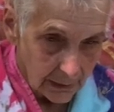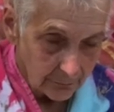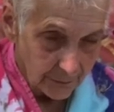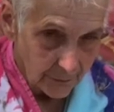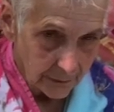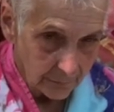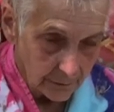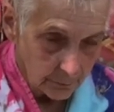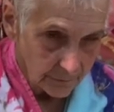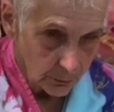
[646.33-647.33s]
Everything
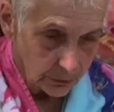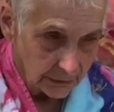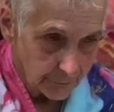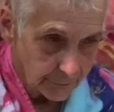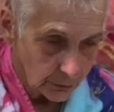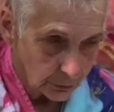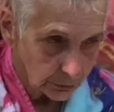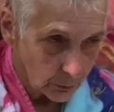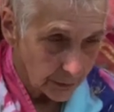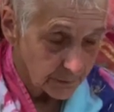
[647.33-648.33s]
seems so
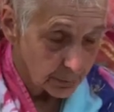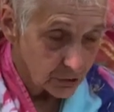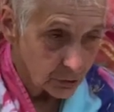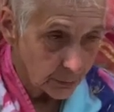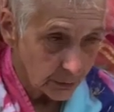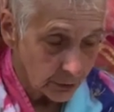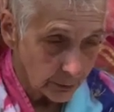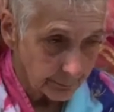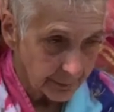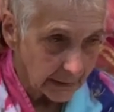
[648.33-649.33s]
difficult, especially when
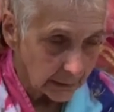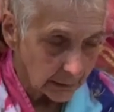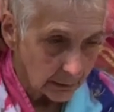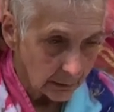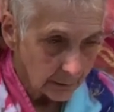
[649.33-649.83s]
you're in pain.